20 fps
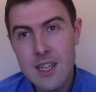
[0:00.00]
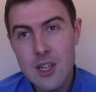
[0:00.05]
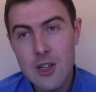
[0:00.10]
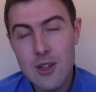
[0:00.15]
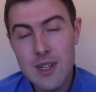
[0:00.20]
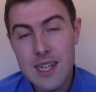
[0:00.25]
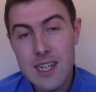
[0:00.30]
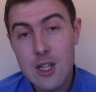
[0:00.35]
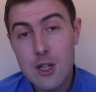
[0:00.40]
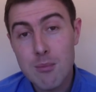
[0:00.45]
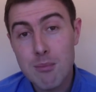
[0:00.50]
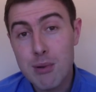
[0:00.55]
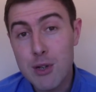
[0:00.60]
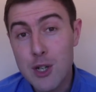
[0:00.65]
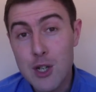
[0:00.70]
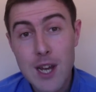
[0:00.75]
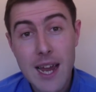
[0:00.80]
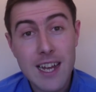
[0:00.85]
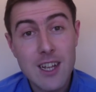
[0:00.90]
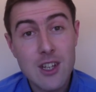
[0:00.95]
you need to
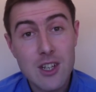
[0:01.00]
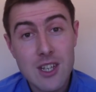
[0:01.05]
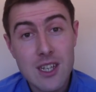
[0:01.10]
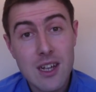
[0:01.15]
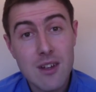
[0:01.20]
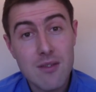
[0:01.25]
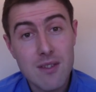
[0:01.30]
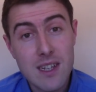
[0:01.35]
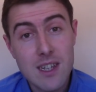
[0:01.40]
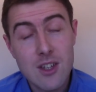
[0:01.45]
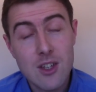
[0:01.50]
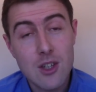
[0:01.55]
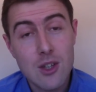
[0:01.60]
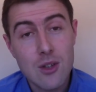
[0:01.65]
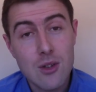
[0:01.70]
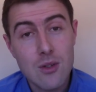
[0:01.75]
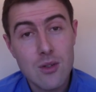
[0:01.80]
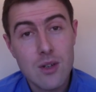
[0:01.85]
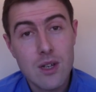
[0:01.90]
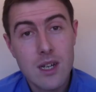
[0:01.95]
project yourself
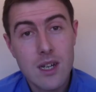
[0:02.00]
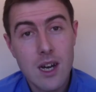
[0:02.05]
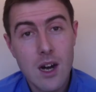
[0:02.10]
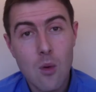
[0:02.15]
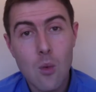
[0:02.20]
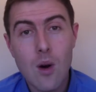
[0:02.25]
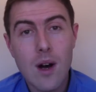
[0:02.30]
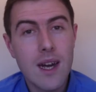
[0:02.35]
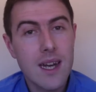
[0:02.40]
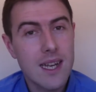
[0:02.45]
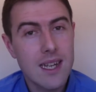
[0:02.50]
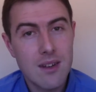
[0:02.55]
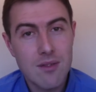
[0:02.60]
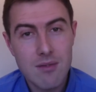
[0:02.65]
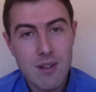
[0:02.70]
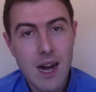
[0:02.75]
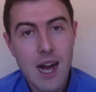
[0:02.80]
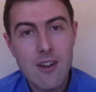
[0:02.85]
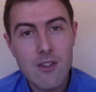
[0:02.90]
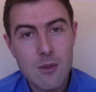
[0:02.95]
into a working
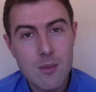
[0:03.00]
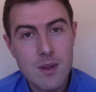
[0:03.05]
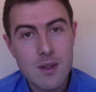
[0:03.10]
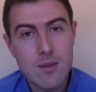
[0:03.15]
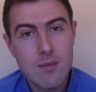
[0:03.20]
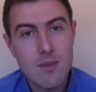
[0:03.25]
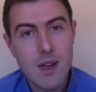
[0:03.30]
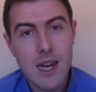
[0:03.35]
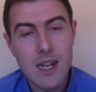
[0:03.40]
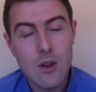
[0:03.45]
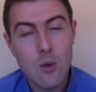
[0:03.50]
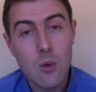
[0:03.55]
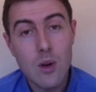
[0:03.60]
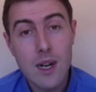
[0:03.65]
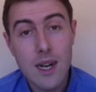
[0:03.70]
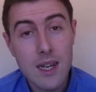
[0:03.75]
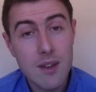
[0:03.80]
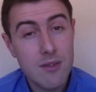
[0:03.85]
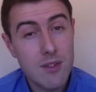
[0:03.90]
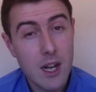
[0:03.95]
environment and a
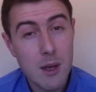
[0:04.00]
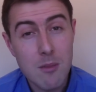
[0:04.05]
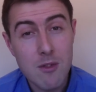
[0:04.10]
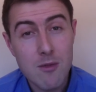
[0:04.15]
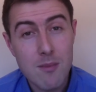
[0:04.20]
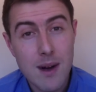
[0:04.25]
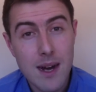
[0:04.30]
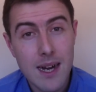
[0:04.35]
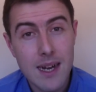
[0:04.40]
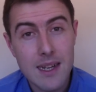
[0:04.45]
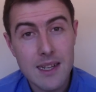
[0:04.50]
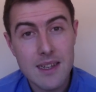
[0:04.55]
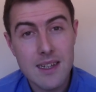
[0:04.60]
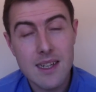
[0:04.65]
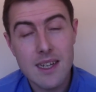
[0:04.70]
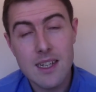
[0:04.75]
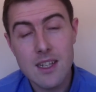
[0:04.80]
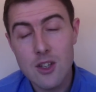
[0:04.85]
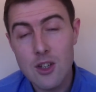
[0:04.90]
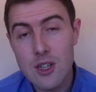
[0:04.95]
work frame of mind,
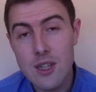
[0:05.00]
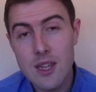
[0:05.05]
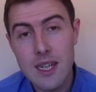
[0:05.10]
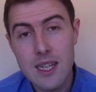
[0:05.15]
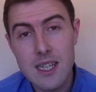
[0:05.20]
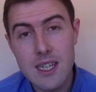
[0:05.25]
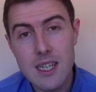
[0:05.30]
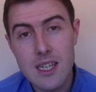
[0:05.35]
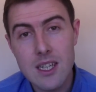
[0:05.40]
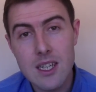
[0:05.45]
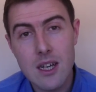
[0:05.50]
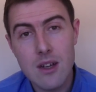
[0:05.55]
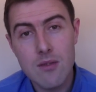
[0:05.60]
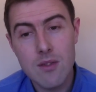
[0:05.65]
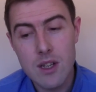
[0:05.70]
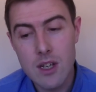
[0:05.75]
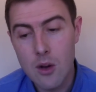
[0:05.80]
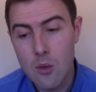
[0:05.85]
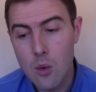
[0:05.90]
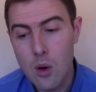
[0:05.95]
and just think to yourself,
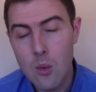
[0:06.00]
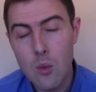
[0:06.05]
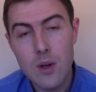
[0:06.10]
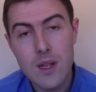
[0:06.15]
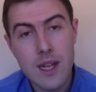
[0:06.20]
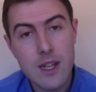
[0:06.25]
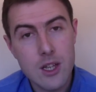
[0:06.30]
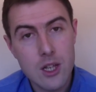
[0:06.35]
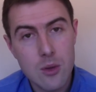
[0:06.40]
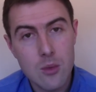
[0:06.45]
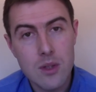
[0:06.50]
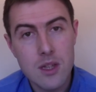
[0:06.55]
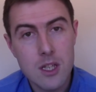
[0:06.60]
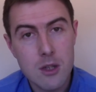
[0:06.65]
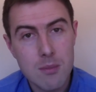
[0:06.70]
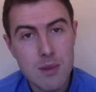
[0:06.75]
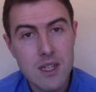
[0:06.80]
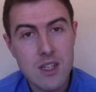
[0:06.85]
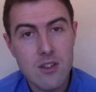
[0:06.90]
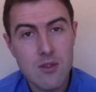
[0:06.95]
you know, what would I do with this
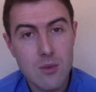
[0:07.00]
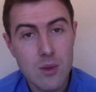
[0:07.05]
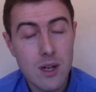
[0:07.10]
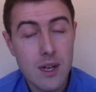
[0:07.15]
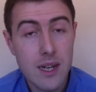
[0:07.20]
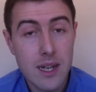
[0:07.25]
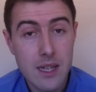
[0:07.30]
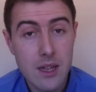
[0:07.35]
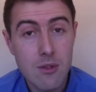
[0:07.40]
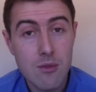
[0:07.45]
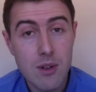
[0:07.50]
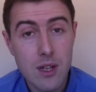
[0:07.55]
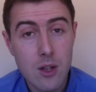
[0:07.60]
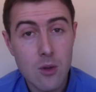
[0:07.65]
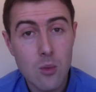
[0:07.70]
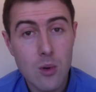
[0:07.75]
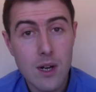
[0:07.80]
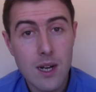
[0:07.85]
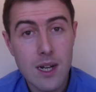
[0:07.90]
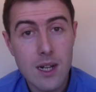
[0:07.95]
piece of work in the real
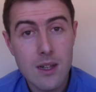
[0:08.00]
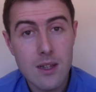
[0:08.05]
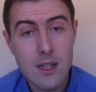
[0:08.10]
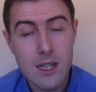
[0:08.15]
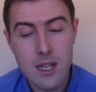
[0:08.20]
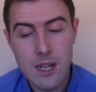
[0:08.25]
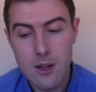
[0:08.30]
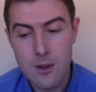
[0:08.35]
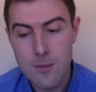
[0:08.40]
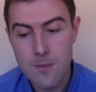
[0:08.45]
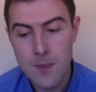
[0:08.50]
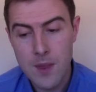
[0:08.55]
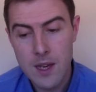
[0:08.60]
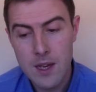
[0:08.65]
world? You know,